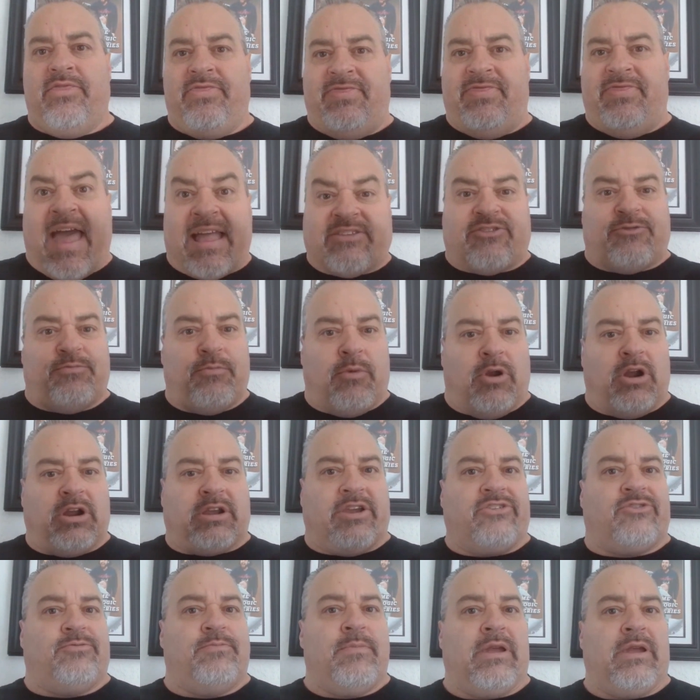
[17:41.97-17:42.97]
That's
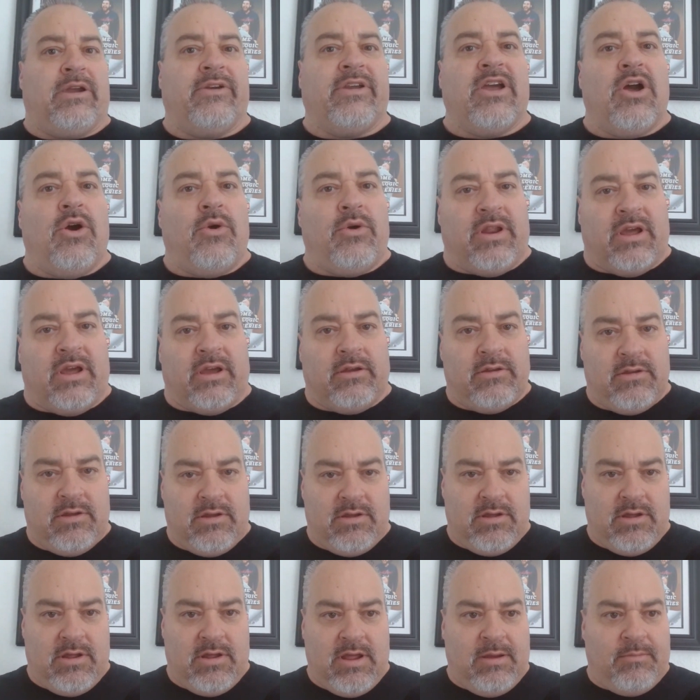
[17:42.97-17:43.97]
Marcus Mariota.
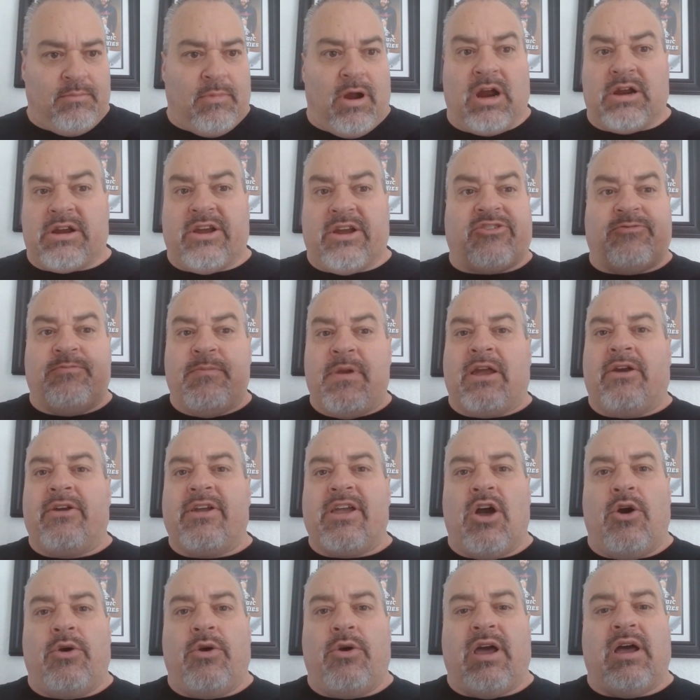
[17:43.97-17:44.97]
Marcus
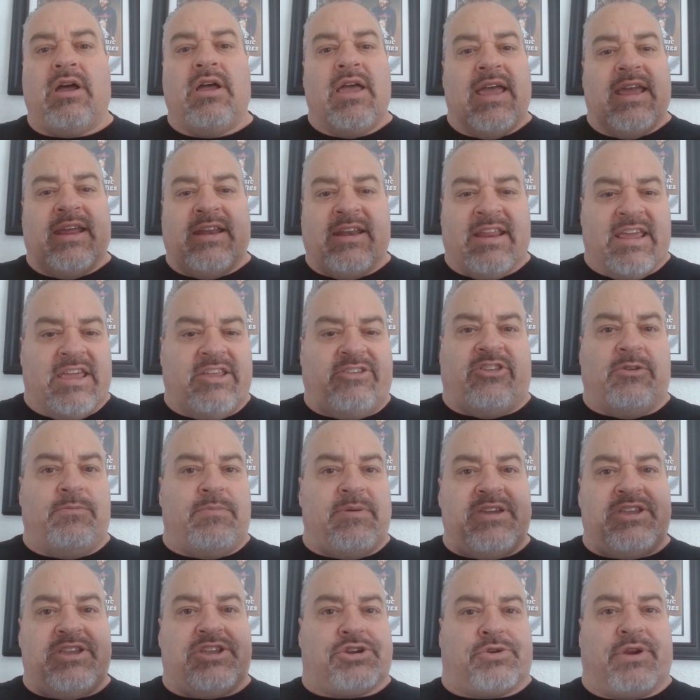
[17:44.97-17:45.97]
Mariota needs to
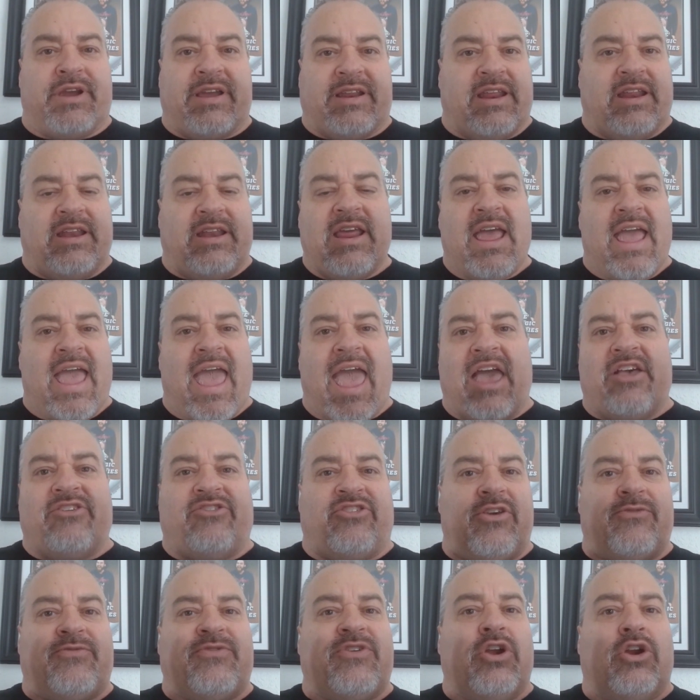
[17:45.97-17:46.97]
be treated as
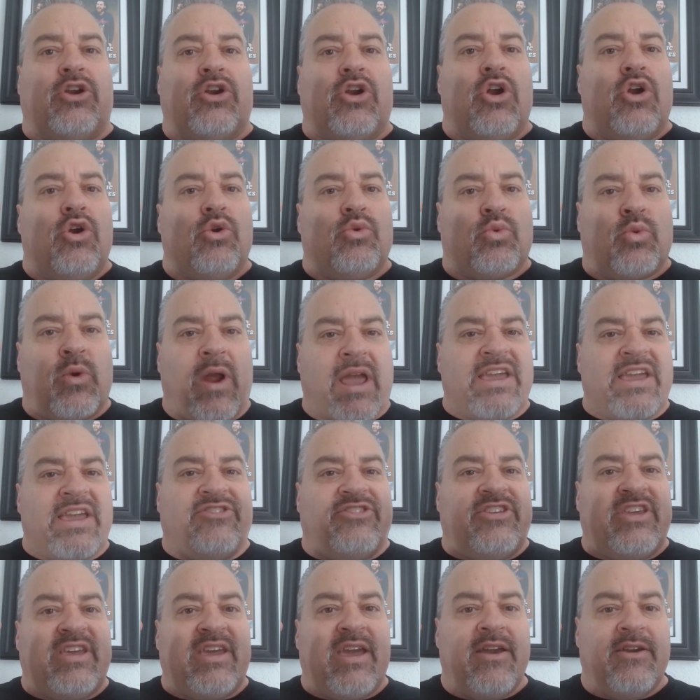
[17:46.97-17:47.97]
if you're
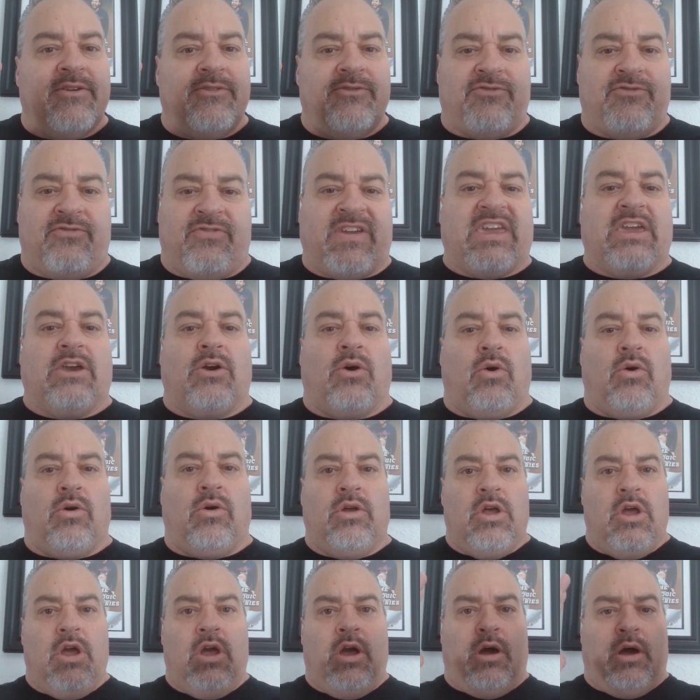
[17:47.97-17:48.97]
raising veal.
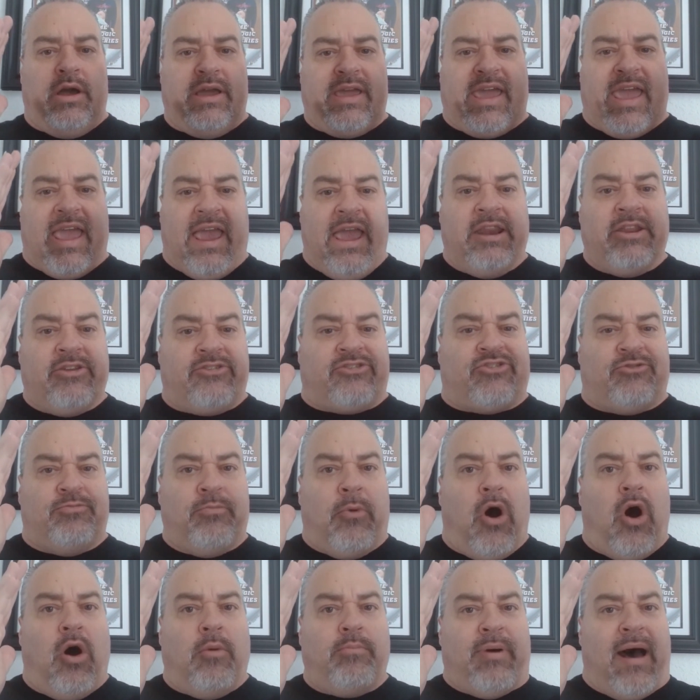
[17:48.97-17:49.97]
In a
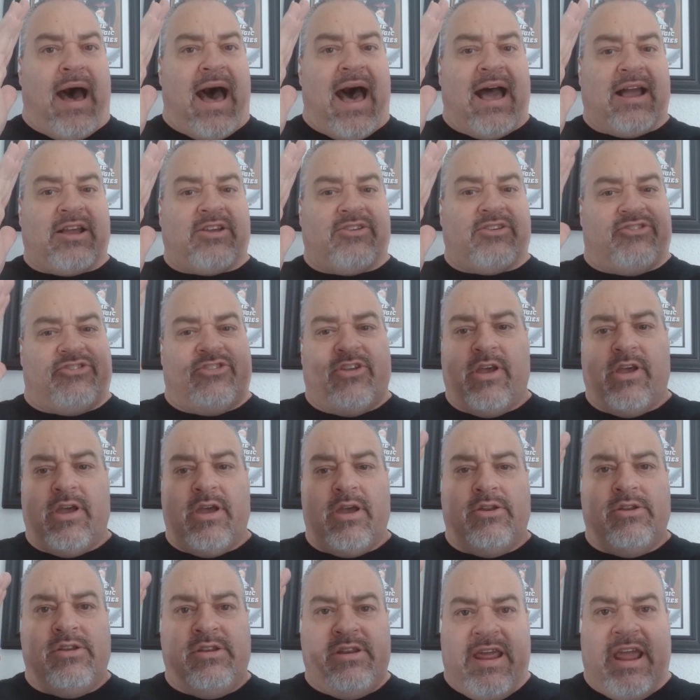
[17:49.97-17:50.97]
small box,
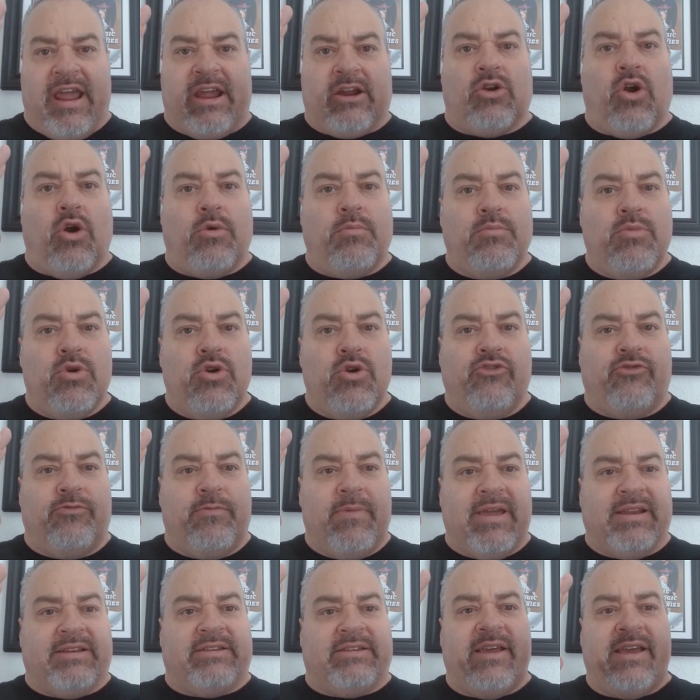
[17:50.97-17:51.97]
narrow
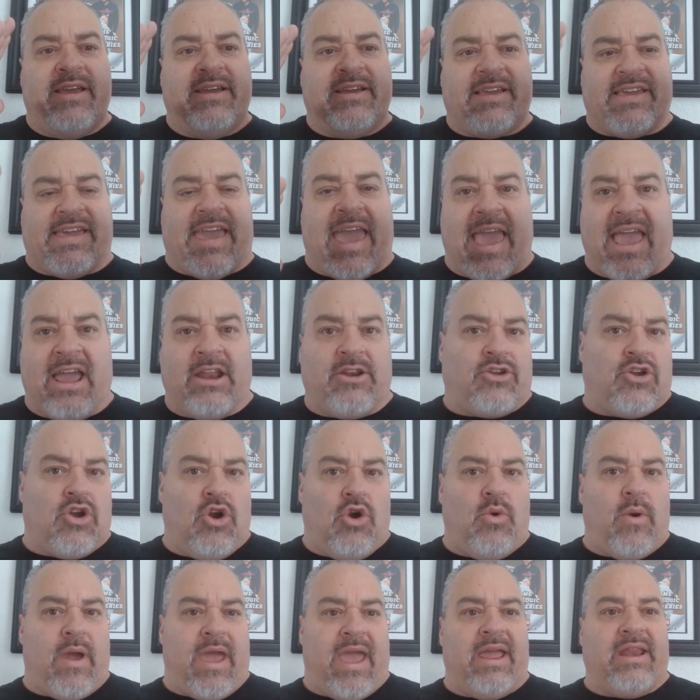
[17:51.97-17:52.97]
movement, can't
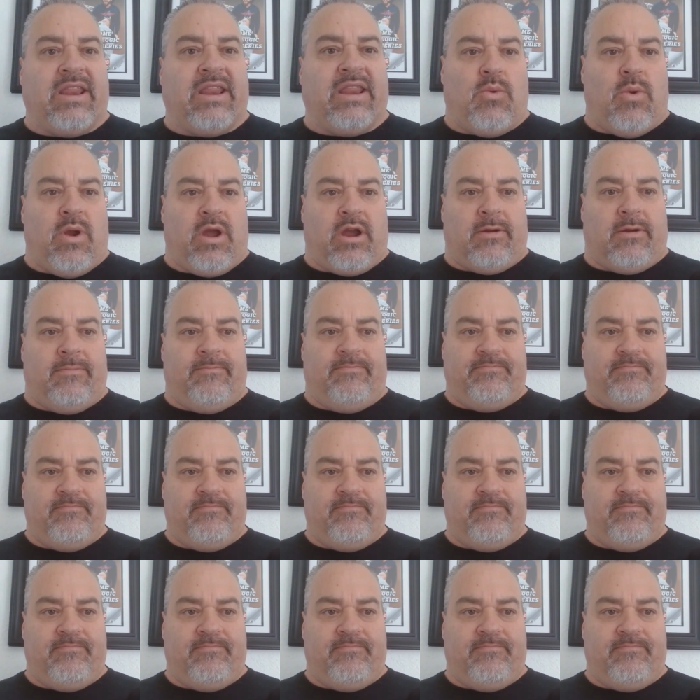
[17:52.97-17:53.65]
go anywhere.